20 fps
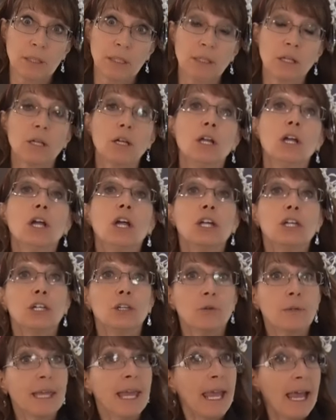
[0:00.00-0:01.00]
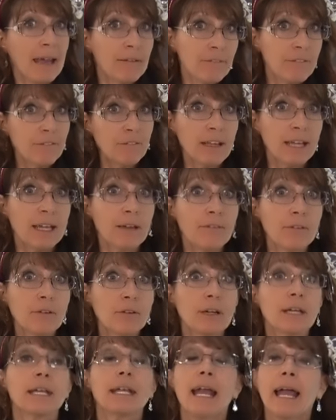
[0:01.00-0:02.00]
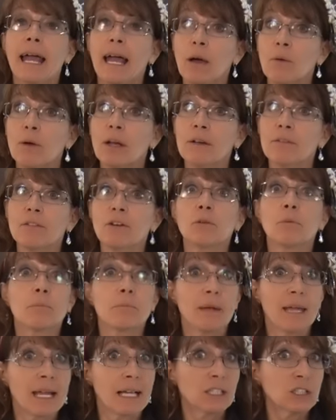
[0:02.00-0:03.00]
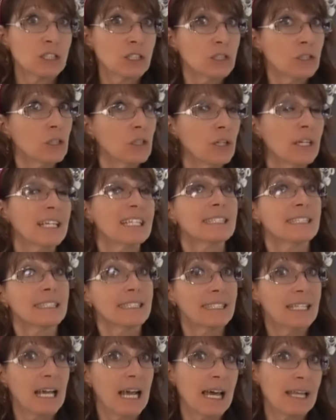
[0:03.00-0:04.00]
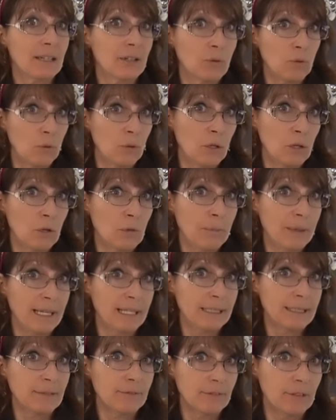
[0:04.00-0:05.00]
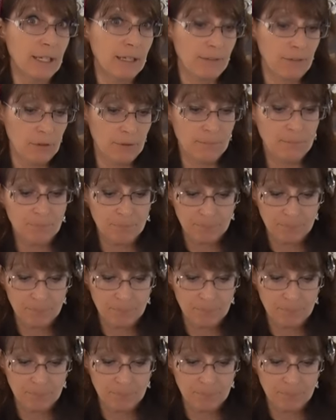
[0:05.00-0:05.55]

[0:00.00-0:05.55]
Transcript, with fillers: it. You can flavor it, however, make sure it's not an oil-based flavor.